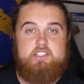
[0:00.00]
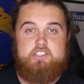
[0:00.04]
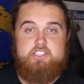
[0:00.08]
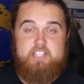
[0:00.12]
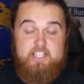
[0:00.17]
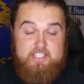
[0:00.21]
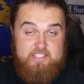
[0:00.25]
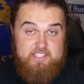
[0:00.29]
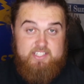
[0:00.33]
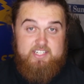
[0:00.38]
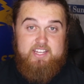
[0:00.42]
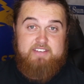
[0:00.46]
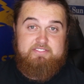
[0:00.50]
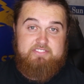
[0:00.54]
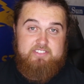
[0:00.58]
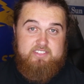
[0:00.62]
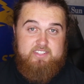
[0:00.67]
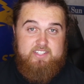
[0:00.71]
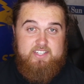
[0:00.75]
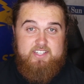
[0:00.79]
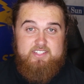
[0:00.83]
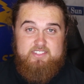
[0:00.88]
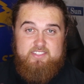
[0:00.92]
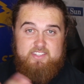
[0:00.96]
Jesse
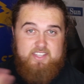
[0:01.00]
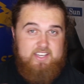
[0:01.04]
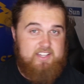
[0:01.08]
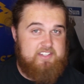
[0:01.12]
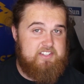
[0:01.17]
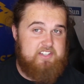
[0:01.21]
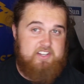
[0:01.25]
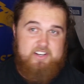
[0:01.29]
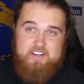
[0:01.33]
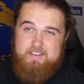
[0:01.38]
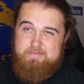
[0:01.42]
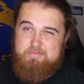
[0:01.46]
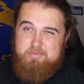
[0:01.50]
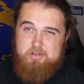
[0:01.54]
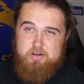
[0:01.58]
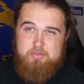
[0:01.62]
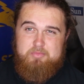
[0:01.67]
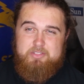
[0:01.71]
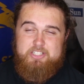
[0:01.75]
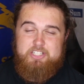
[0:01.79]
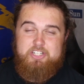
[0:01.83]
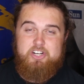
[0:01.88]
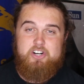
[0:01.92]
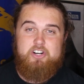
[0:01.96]
definitely is, the other guy
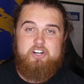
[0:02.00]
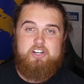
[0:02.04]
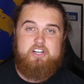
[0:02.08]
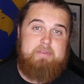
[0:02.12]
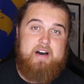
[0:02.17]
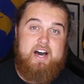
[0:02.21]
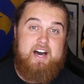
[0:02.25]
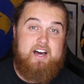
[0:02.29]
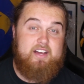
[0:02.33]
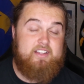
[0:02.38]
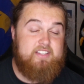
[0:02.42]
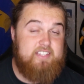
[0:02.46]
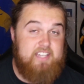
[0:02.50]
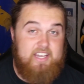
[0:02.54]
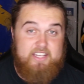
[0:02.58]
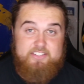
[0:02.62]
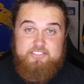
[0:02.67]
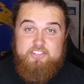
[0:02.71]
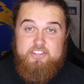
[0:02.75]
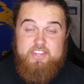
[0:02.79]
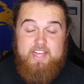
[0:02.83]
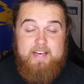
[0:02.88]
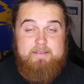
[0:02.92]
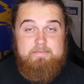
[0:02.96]
probably not. But yeah,
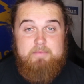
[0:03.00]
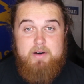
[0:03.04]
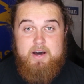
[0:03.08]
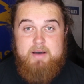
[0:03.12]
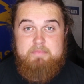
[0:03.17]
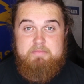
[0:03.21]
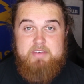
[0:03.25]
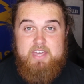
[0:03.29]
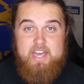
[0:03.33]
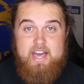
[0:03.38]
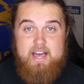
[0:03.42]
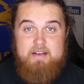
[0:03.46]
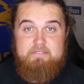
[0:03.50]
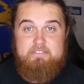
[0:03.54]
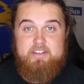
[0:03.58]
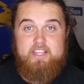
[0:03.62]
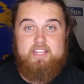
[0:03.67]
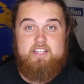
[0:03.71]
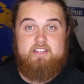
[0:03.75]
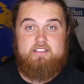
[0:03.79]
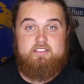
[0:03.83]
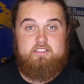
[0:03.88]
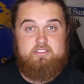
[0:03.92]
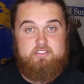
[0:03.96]
so that might be
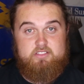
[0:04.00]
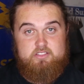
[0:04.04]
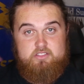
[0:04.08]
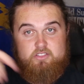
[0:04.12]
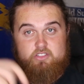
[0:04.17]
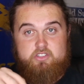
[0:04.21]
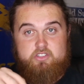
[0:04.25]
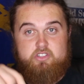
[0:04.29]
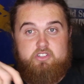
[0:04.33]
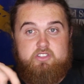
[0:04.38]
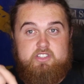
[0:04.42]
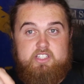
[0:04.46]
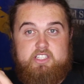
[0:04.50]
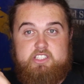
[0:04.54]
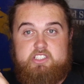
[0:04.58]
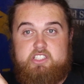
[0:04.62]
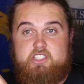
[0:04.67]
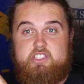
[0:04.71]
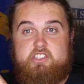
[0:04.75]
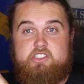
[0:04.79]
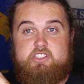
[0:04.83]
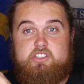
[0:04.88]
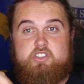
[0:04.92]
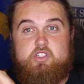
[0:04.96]
happening. 2 links
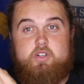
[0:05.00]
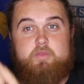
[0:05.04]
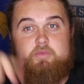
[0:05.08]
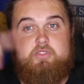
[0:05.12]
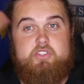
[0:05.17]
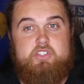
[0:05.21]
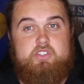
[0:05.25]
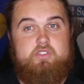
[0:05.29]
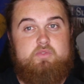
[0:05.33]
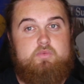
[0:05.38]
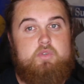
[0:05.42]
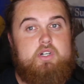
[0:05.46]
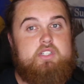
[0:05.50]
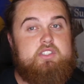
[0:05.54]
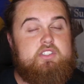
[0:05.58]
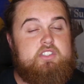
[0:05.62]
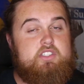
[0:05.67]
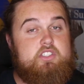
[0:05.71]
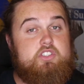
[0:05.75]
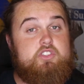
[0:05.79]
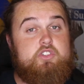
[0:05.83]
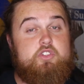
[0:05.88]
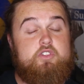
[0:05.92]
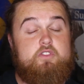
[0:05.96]
in the description. One's
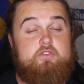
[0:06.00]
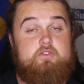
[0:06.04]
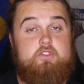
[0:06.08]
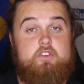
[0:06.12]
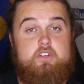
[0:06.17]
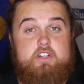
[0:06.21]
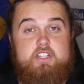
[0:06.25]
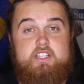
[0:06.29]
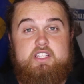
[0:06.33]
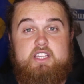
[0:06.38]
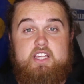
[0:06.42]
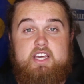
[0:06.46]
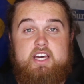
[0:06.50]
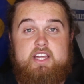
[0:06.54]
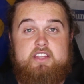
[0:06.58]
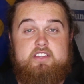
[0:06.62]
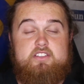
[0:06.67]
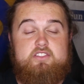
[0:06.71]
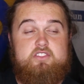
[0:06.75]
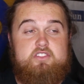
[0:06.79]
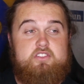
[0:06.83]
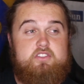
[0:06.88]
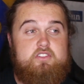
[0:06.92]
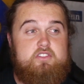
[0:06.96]
to True Footy, the
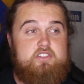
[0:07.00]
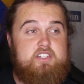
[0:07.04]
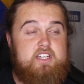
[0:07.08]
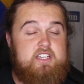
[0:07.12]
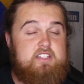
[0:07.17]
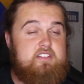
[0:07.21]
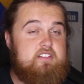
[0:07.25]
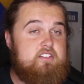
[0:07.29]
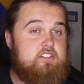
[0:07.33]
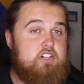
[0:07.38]
other's to Jesse